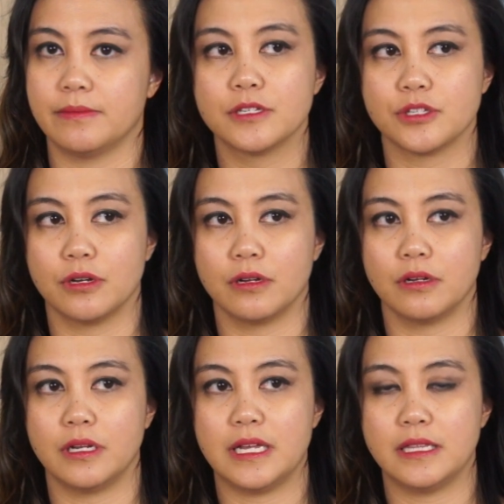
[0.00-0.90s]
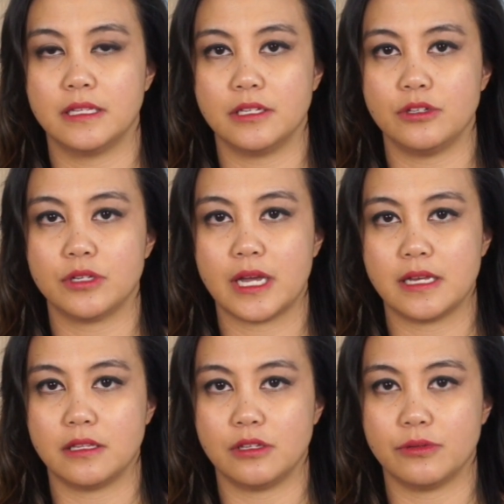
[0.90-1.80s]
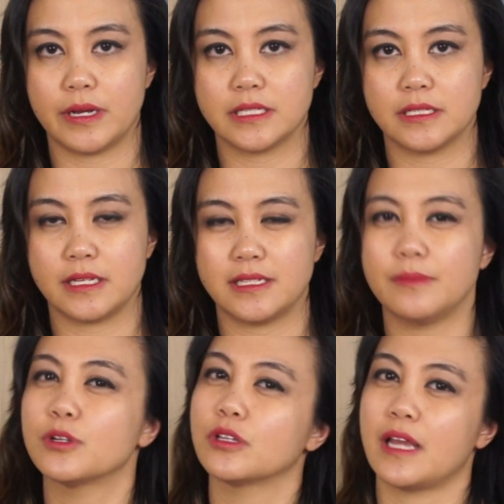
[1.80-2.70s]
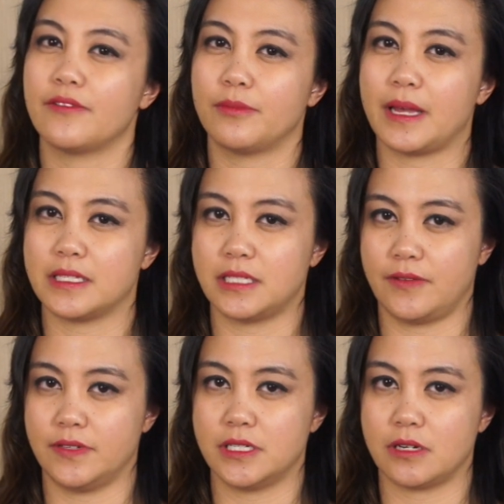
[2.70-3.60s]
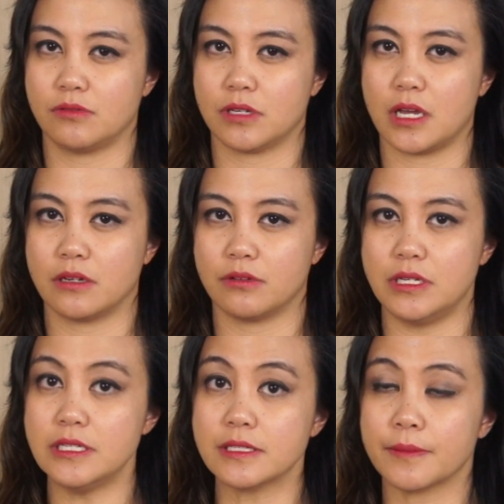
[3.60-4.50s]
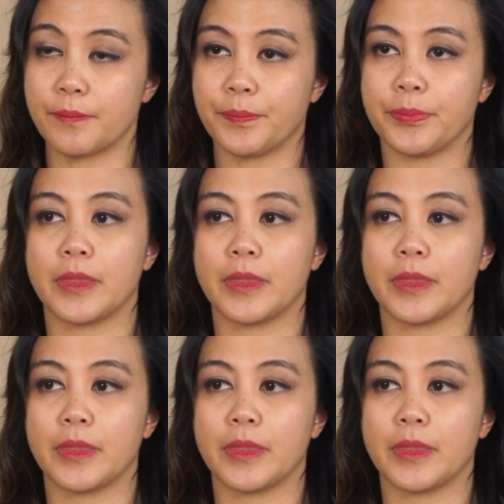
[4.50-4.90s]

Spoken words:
So in the UK and the US, they seem to only have about 7 general categories.